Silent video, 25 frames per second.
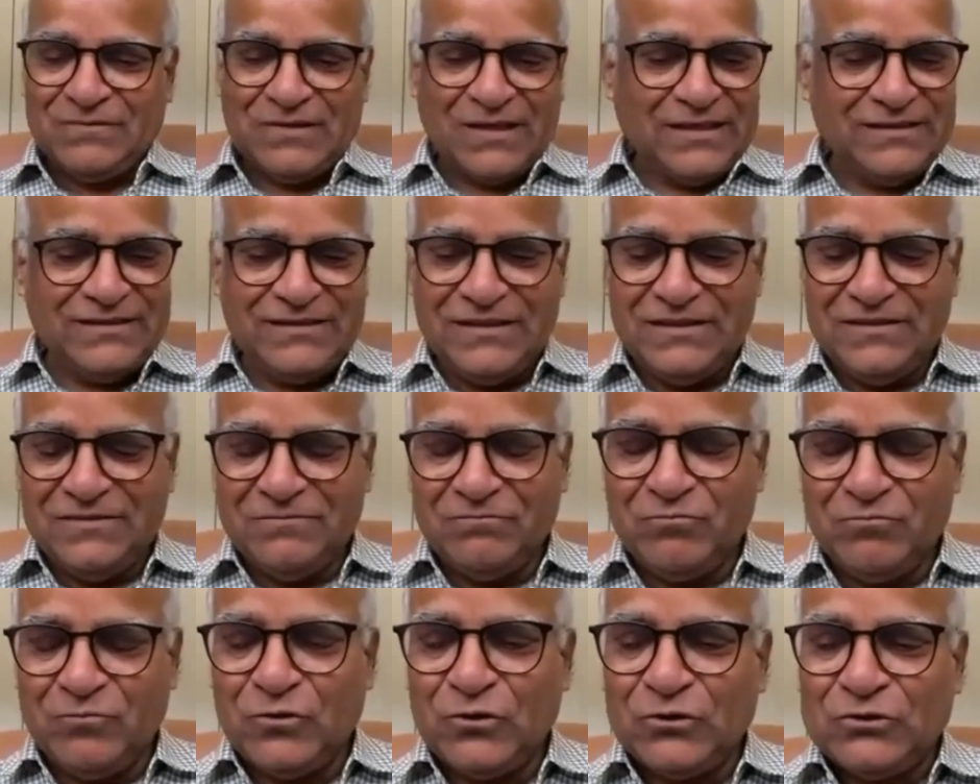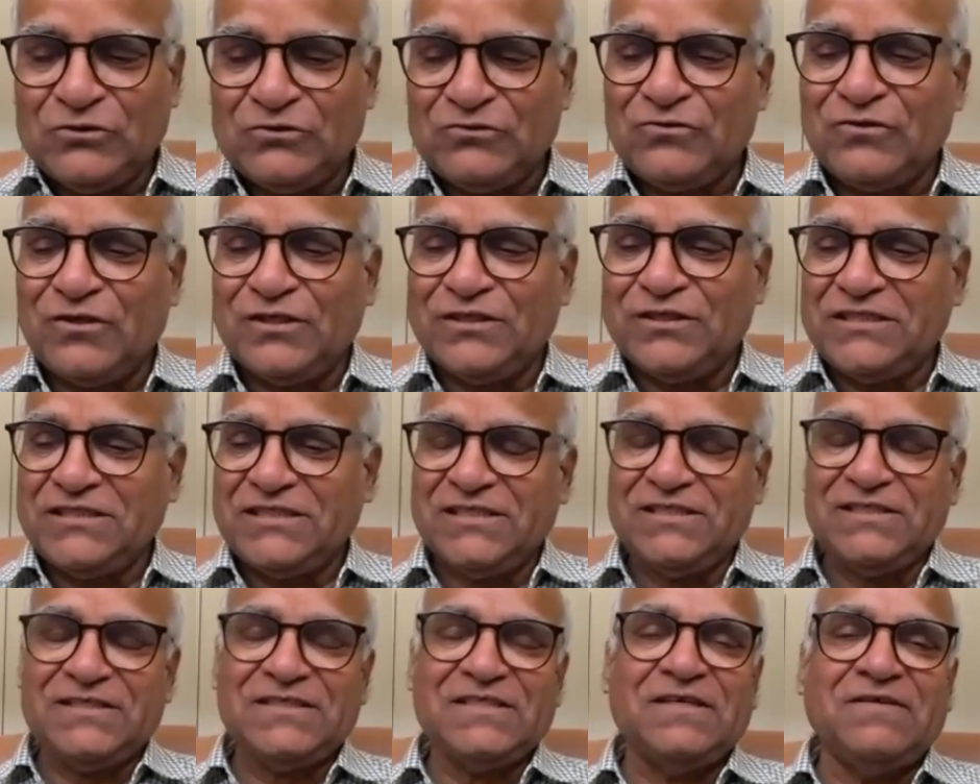I think both
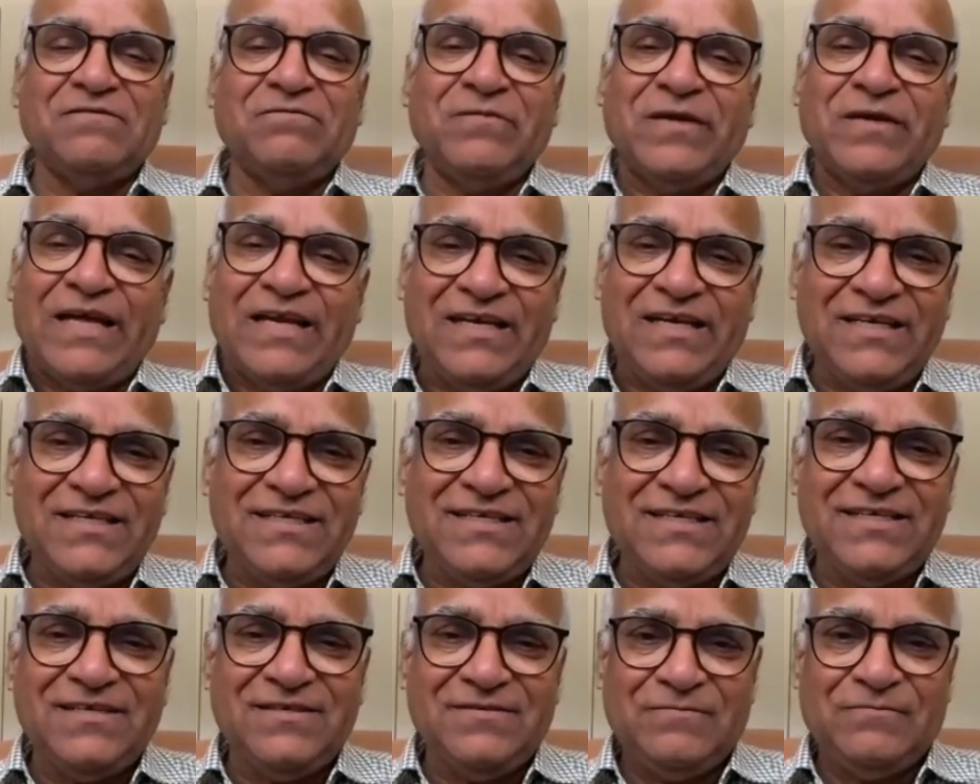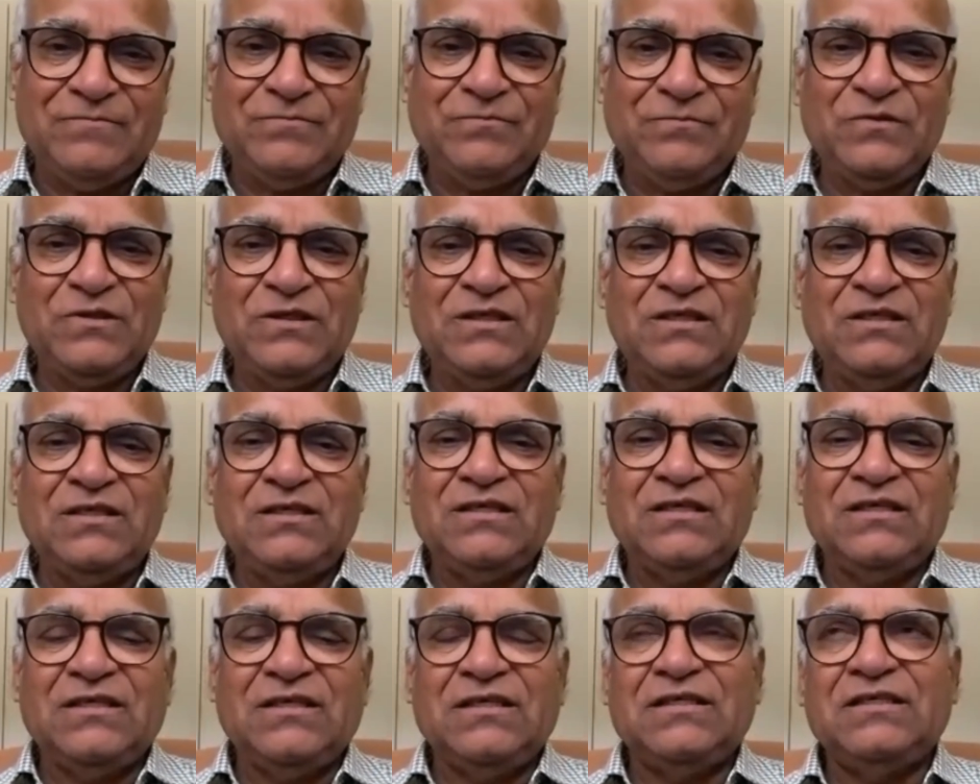questions are valid.
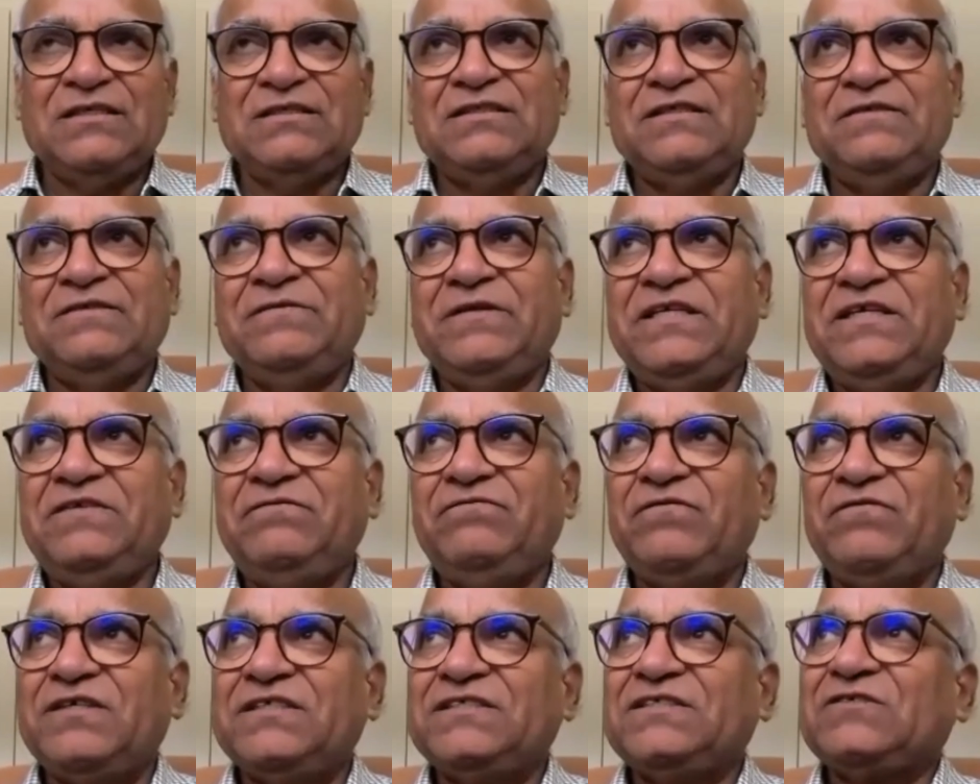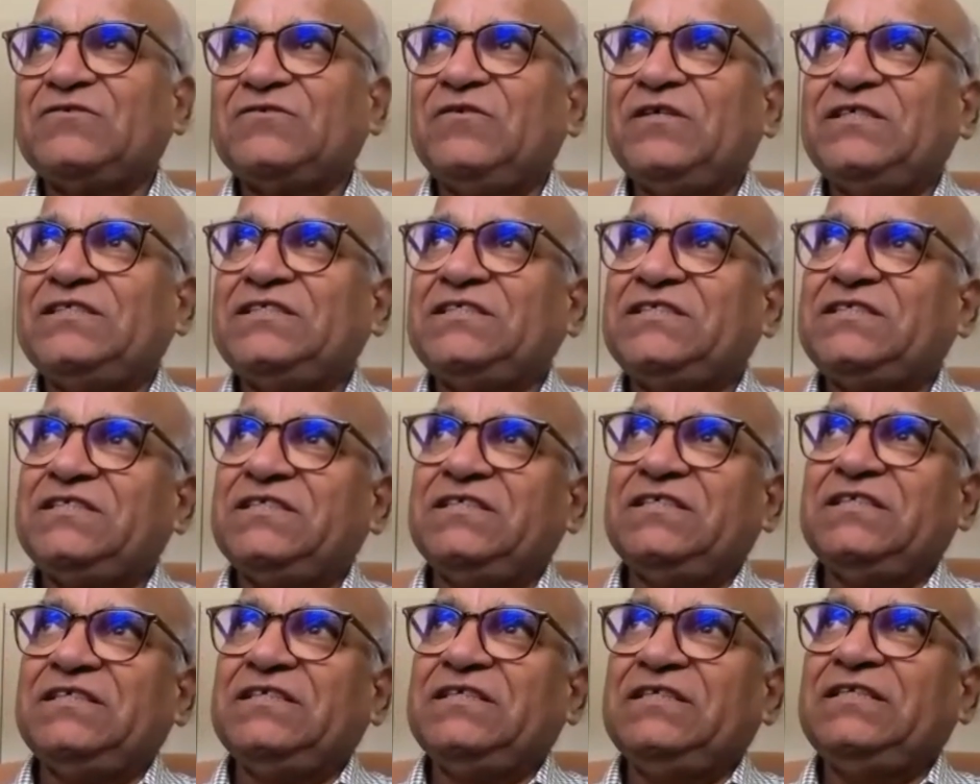The very first
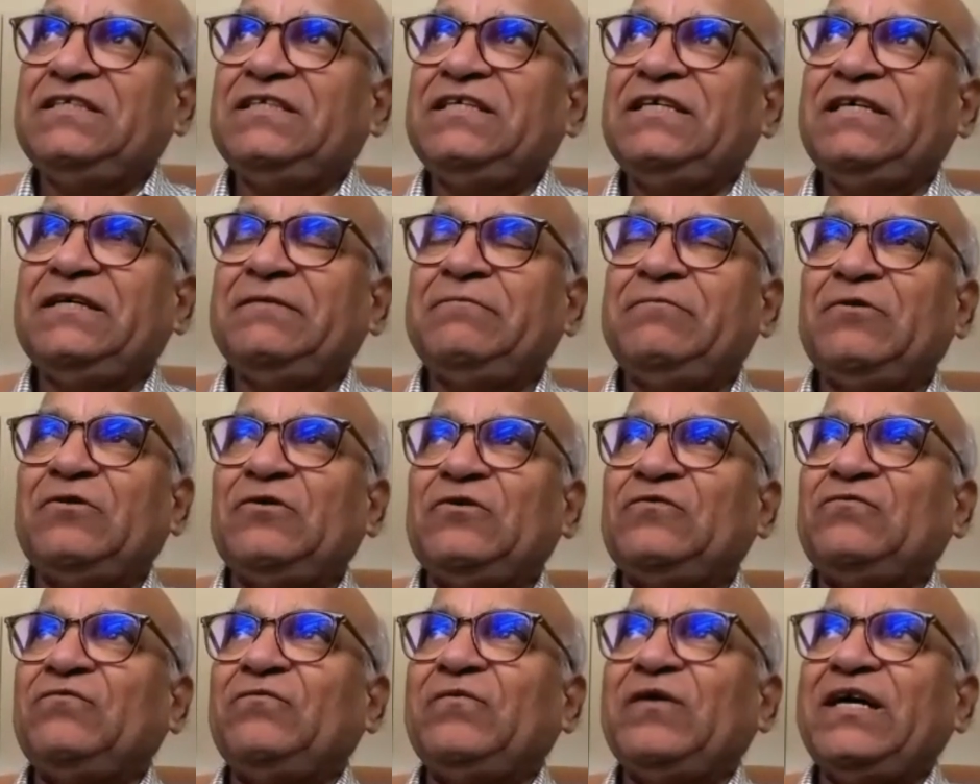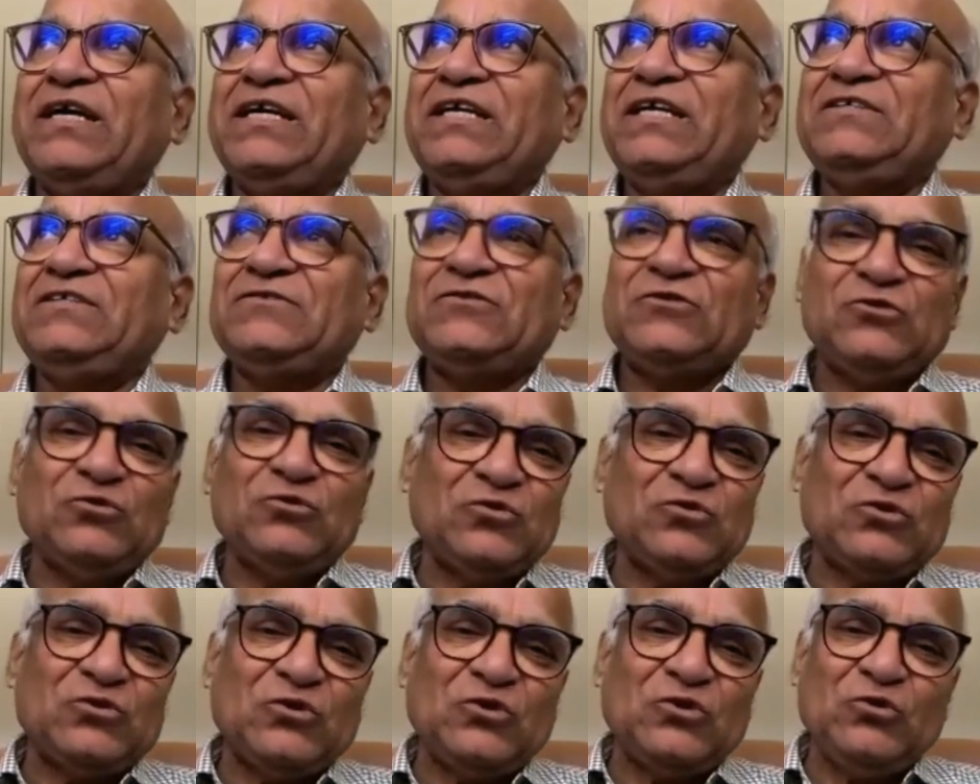question about why it
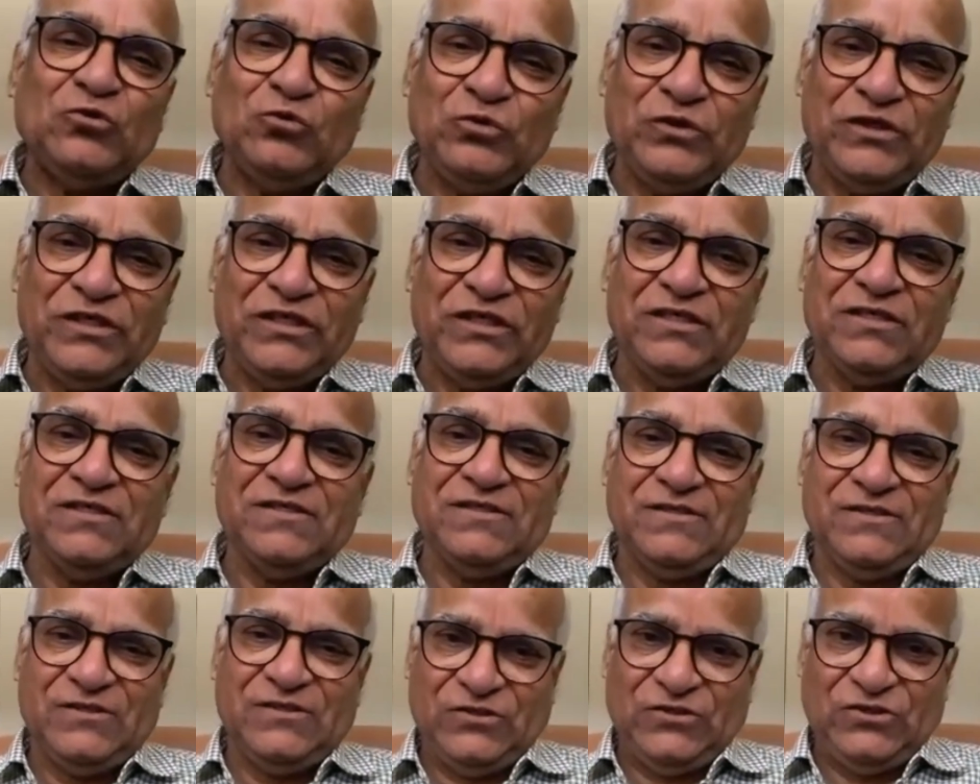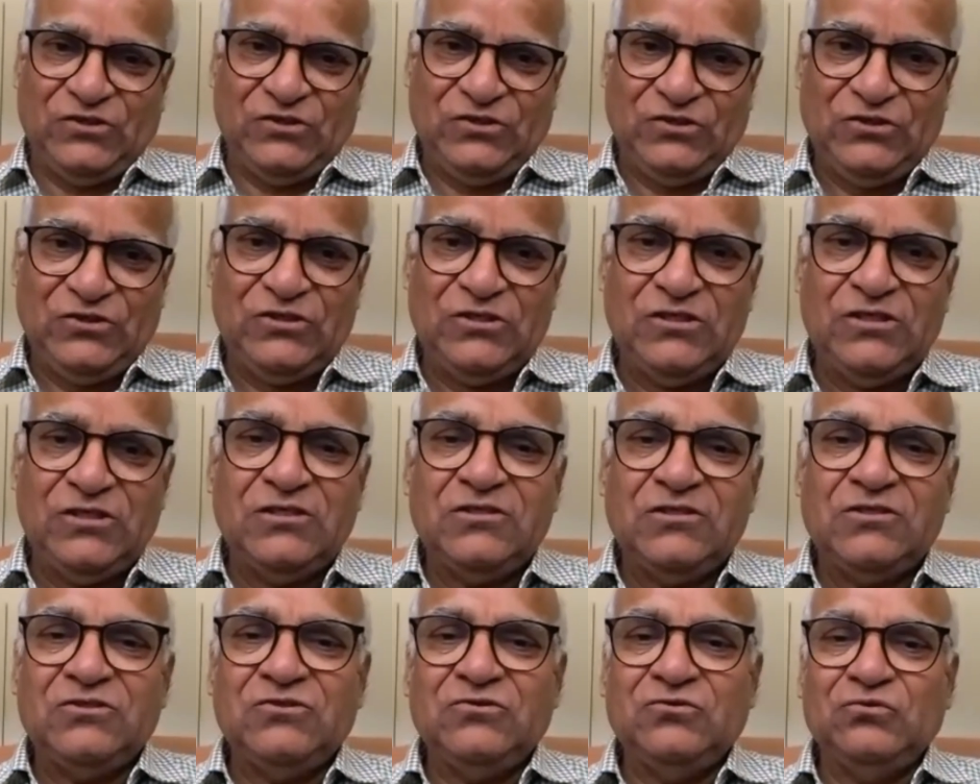took 2 years
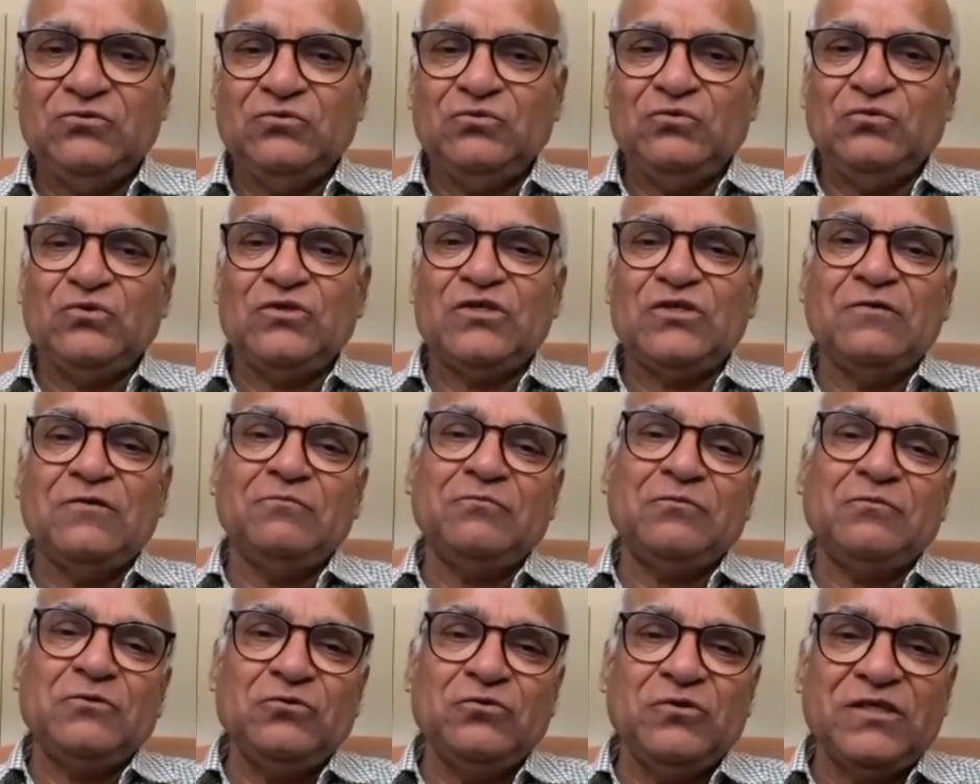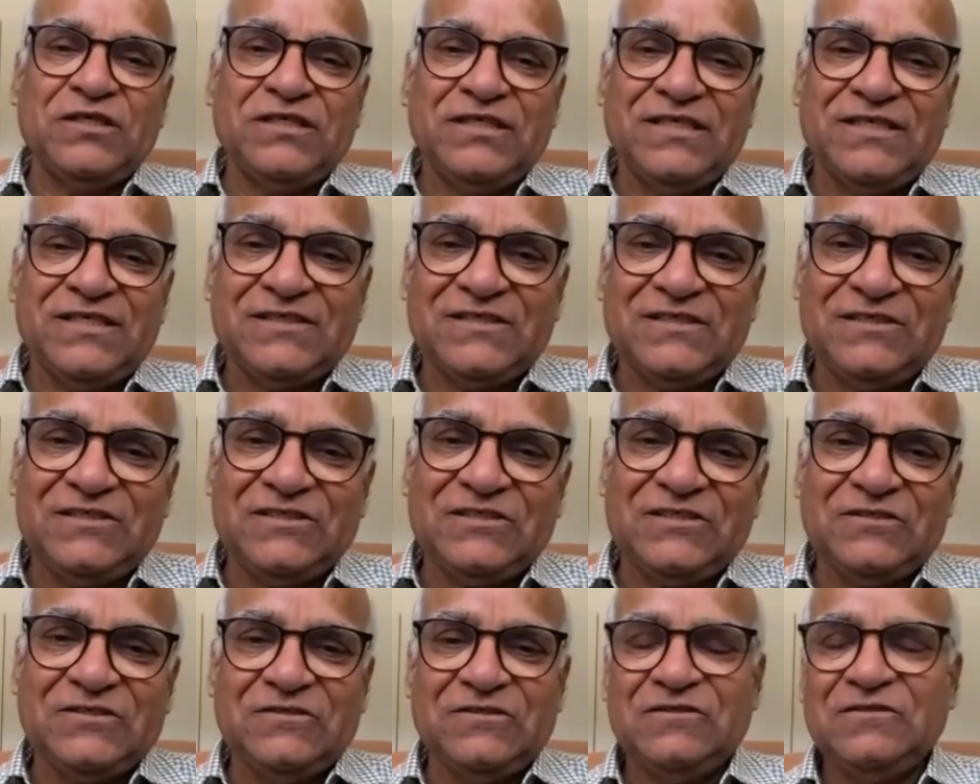to come to a
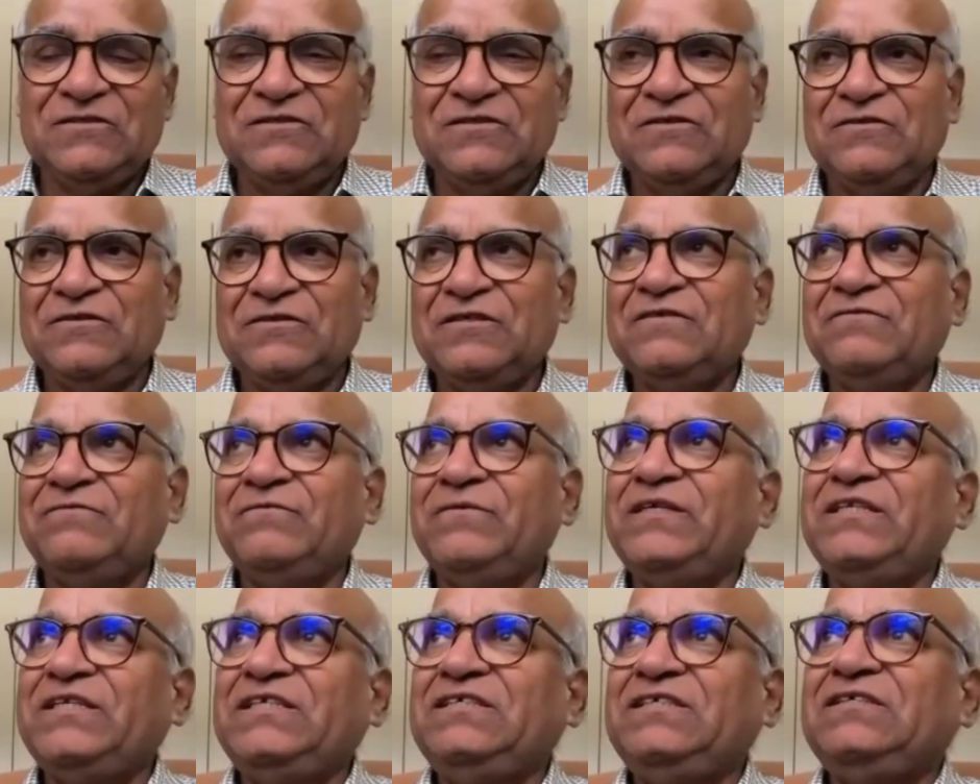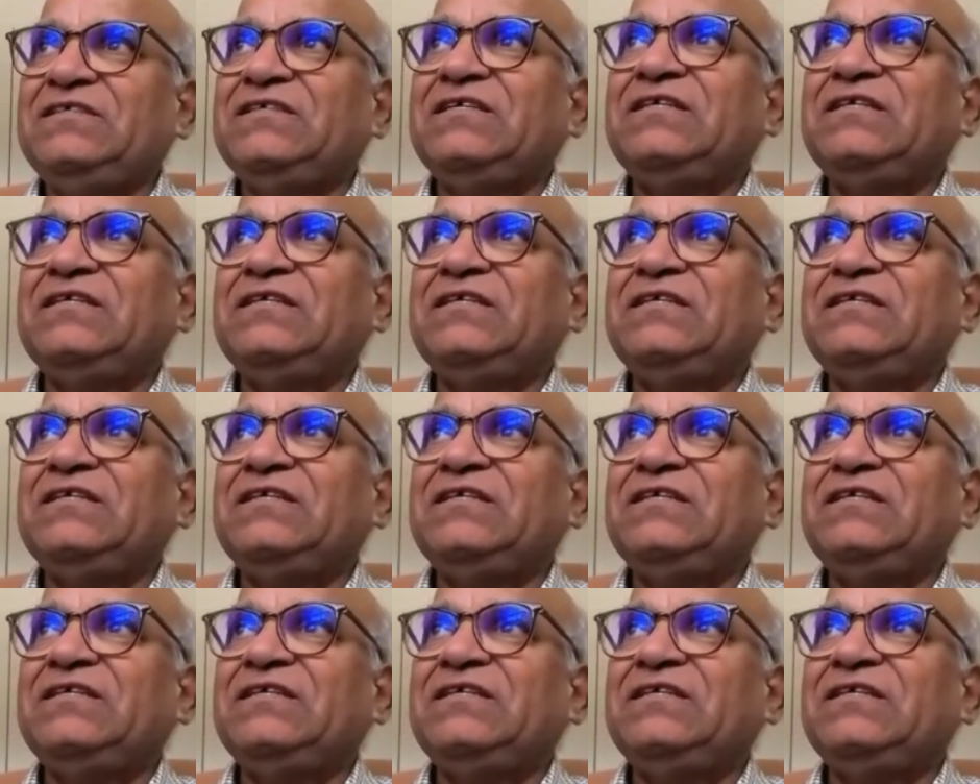decision on a very,